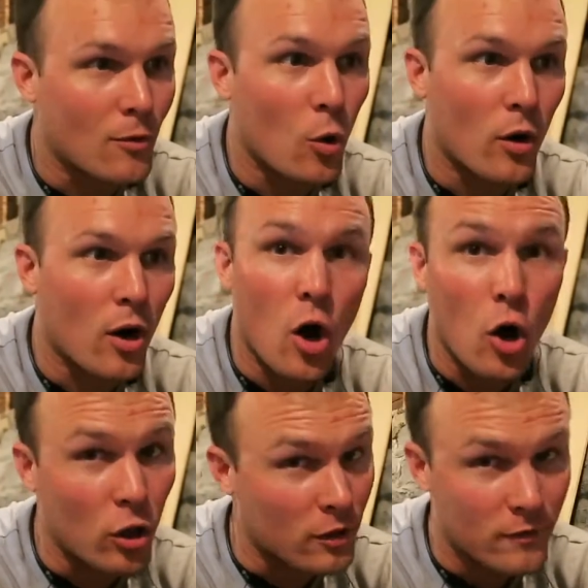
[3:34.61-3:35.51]
or
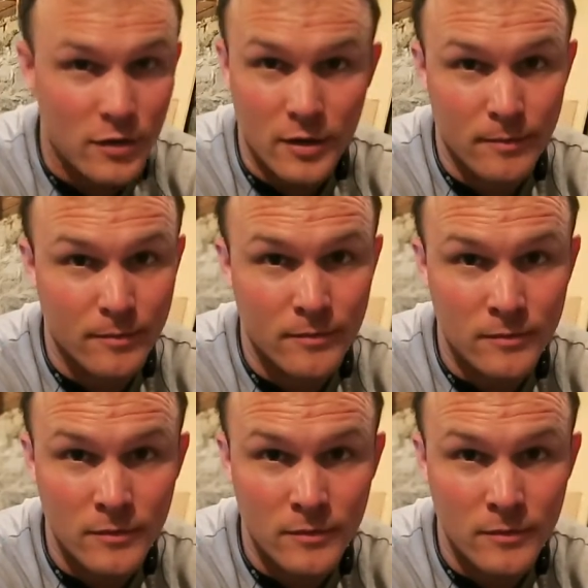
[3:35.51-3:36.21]
all of them.